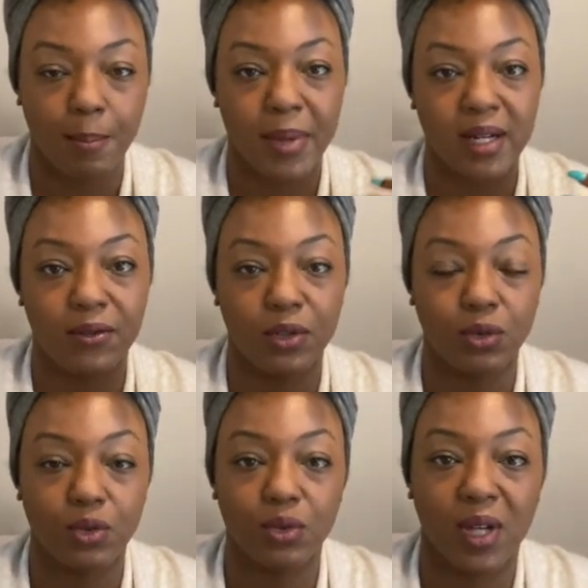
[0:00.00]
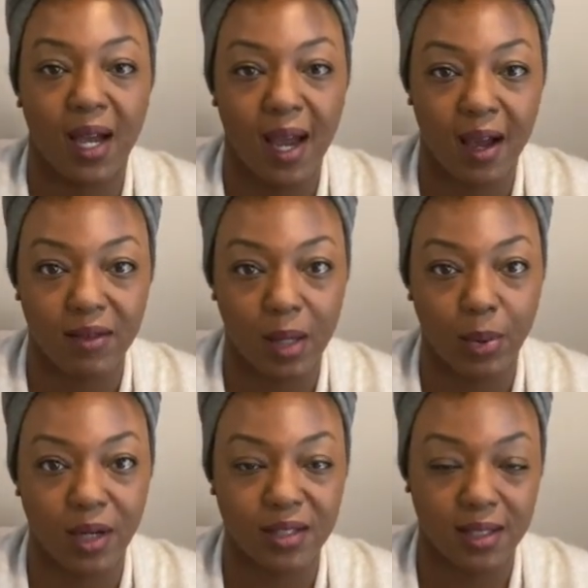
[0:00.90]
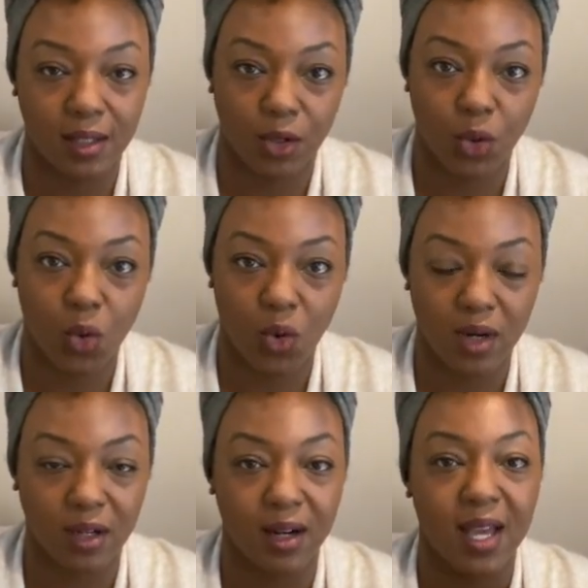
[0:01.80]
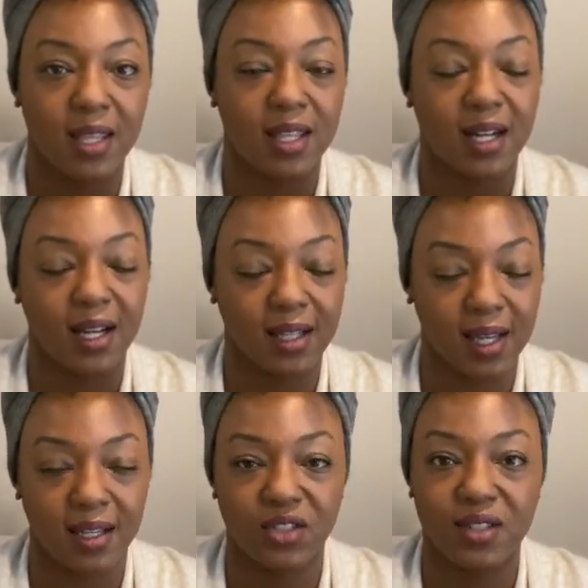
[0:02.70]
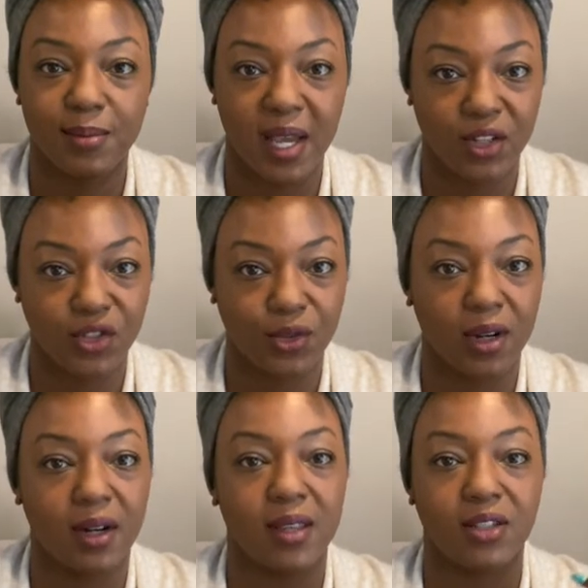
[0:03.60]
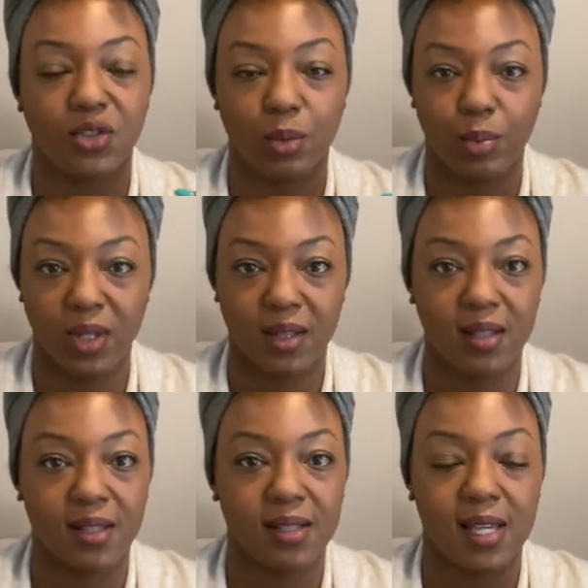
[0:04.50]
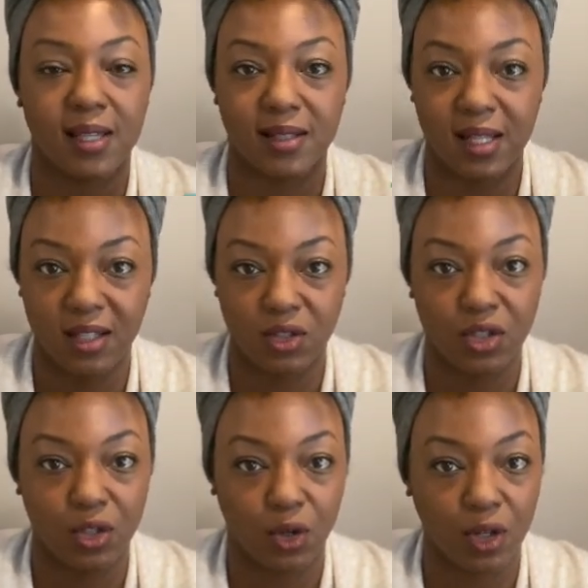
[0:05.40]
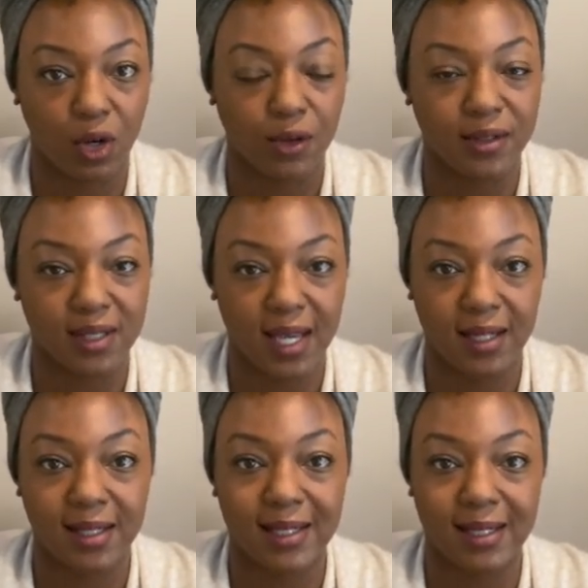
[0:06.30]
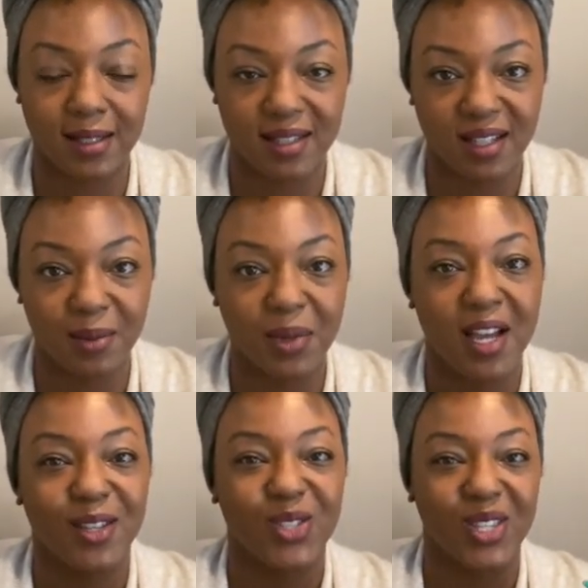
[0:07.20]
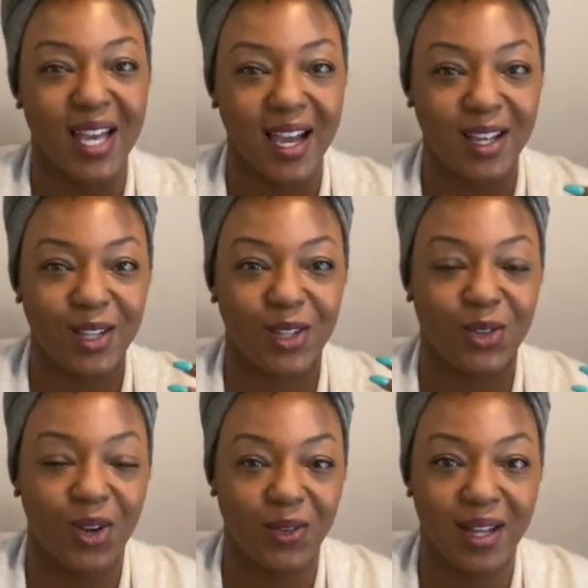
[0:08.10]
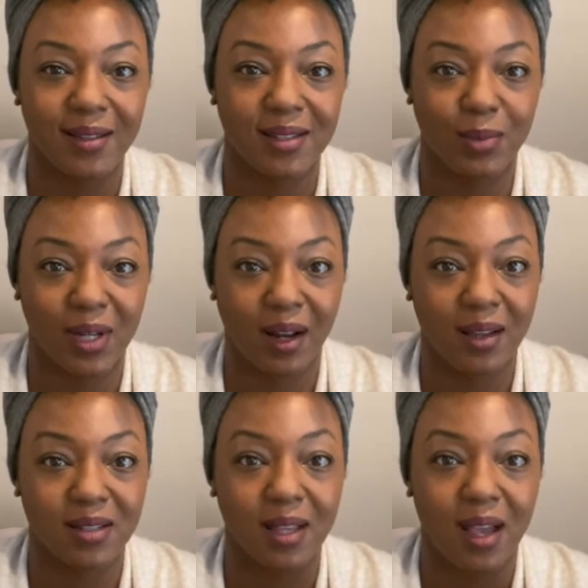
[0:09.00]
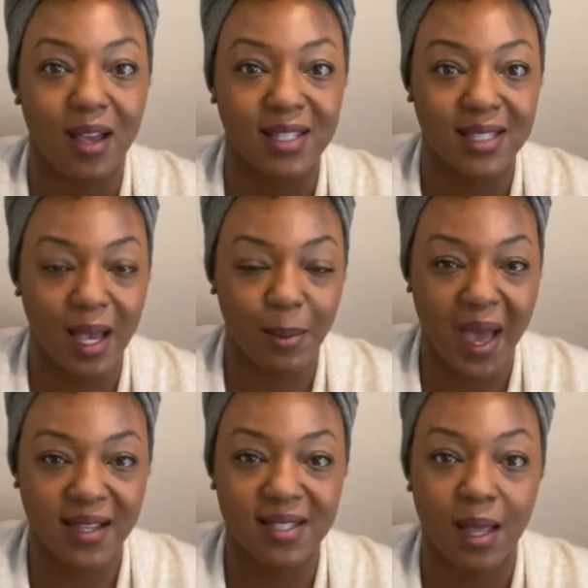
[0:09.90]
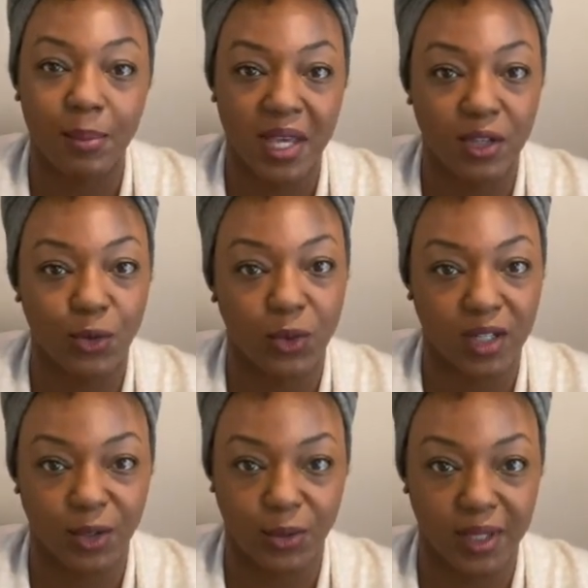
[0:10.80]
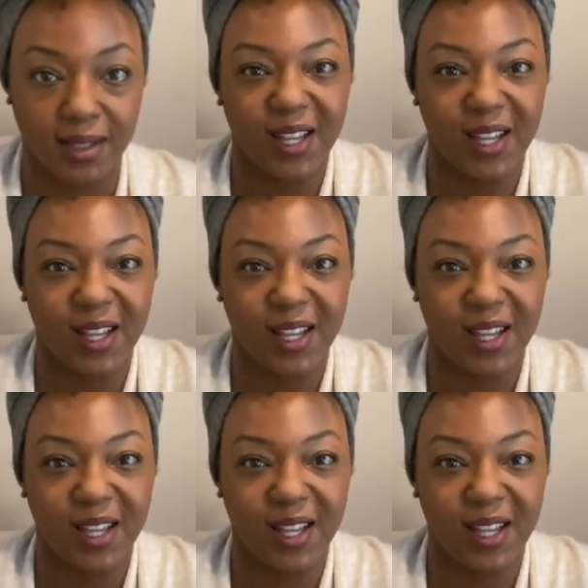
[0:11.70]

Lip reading: But if you do not have that person in your corner, then again, just make sure that you put these things into your goal setting system so that you don't experience setbacks that make you want to quit.